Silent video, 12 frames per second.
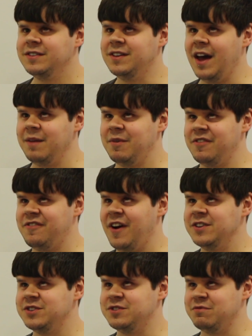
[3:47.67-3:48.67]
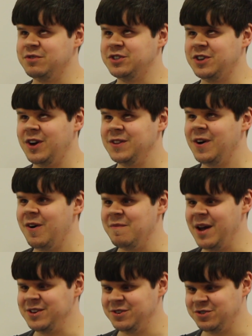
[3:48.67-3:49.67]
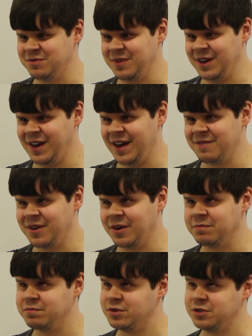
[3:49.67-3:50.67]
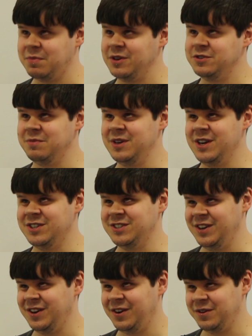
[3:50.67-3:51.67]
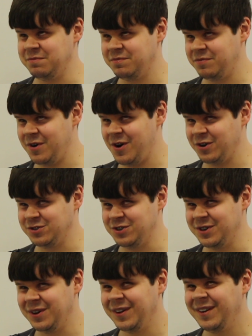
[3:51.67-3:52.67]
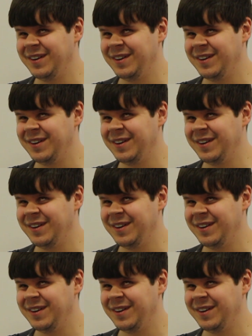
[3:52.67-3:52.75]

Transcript: getting my friends to recite the whole menu to me again when I was supposed to be listening and I forgot to.